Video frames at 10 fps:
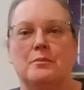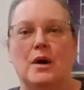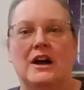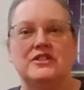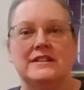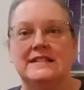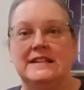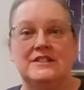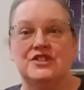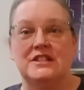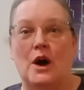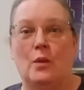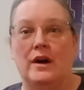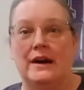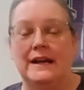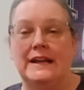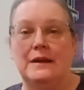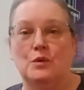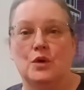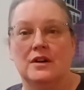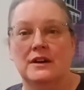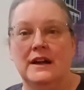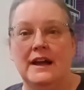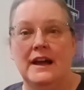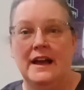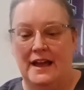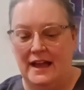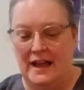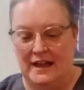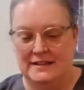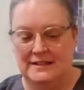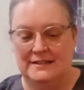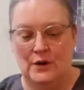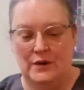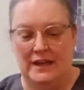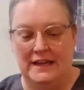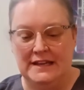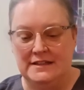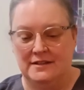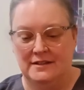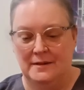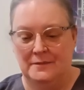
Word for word: from projects that he's just not wearing anymore and soaking it.